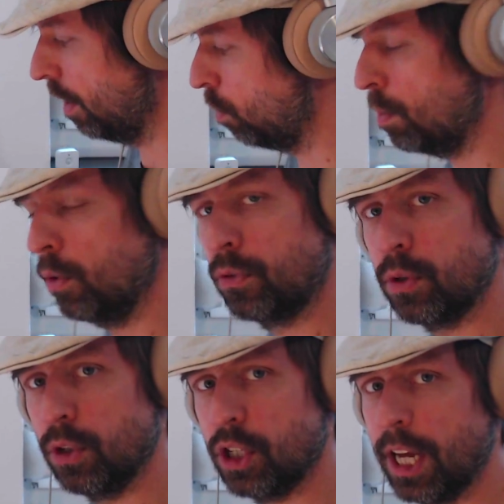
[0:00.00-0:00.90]
we move
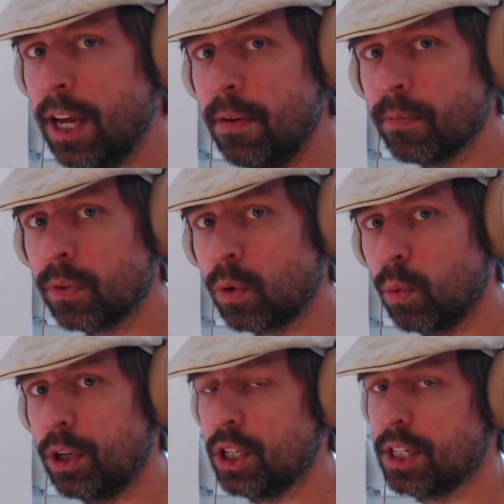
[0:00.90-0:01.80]
to G,
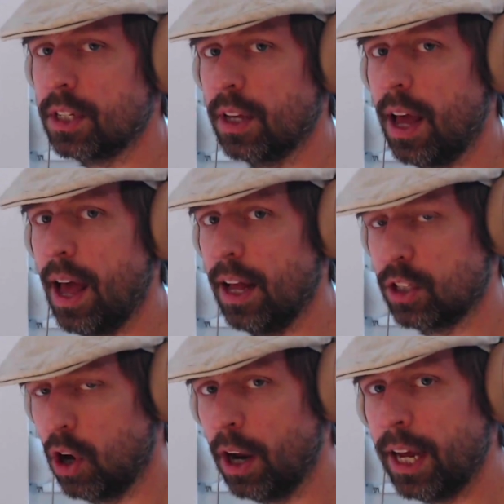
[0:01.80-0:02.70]
which is a
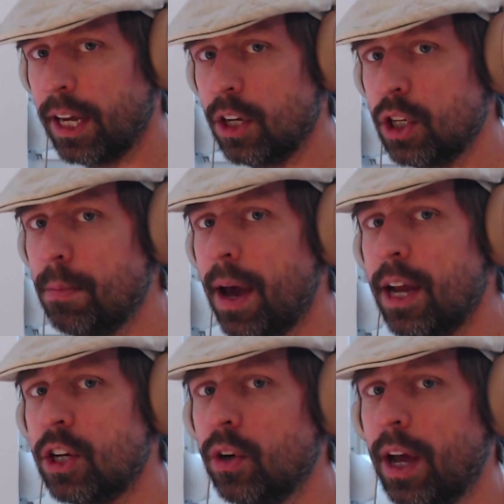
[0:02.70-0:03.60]
tonic in G
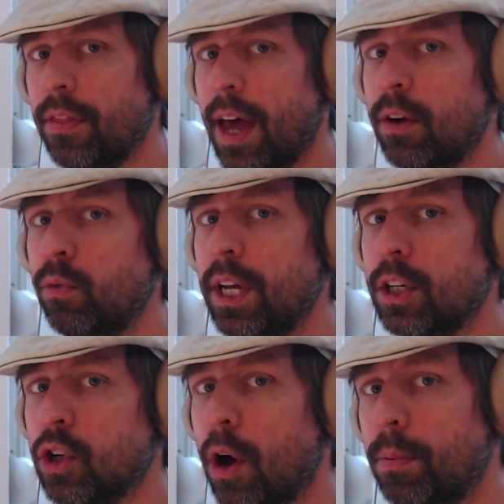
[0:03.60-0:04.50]
major, and then
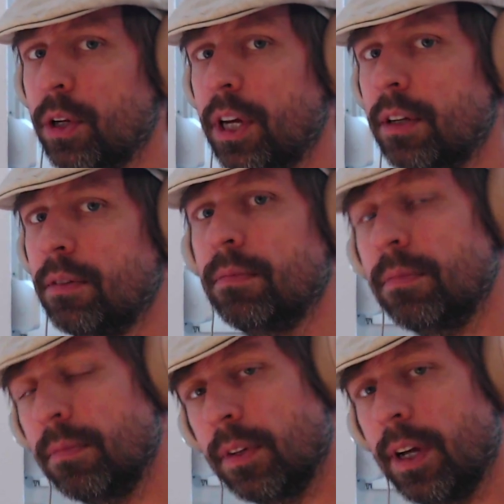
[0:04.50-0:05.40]
reinterpreted
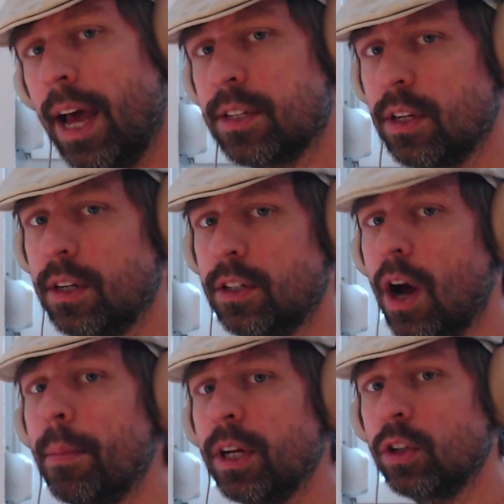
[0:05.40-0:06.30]
as a
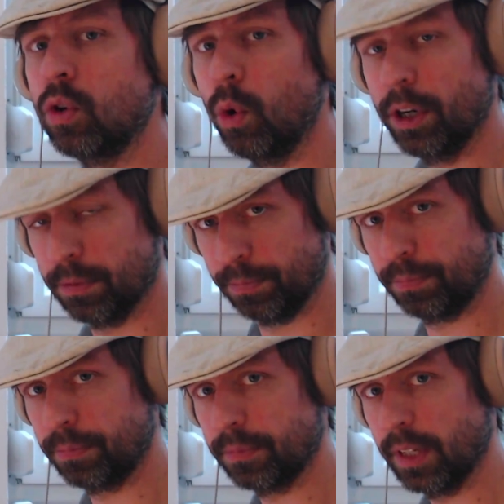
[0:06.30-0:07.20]
dominant chord
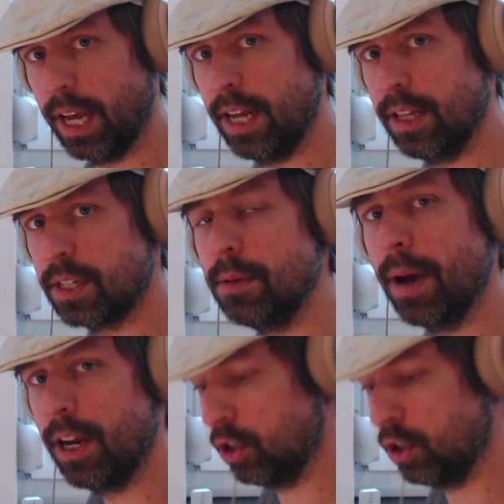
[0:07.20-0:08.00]
in C major,